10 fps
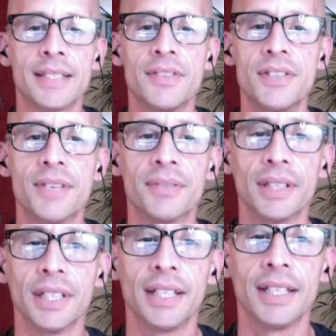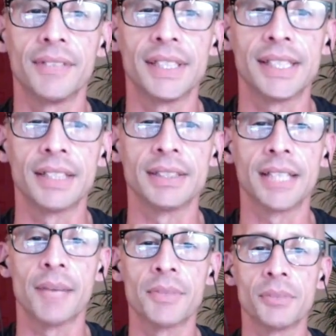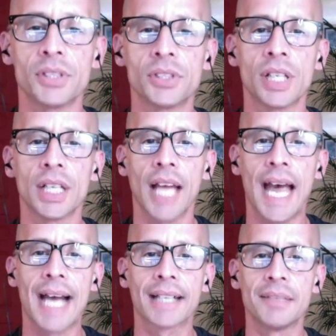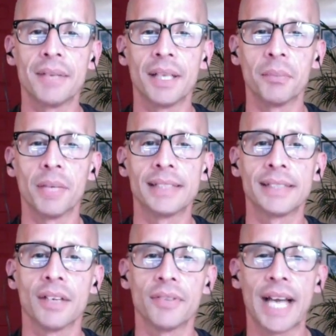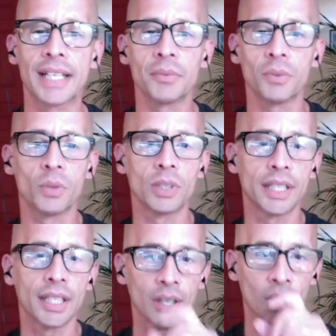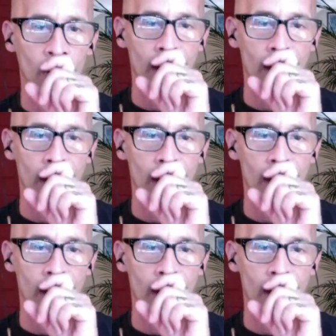different every single time. So I'm just trying to acclimate myself. We're gonna go right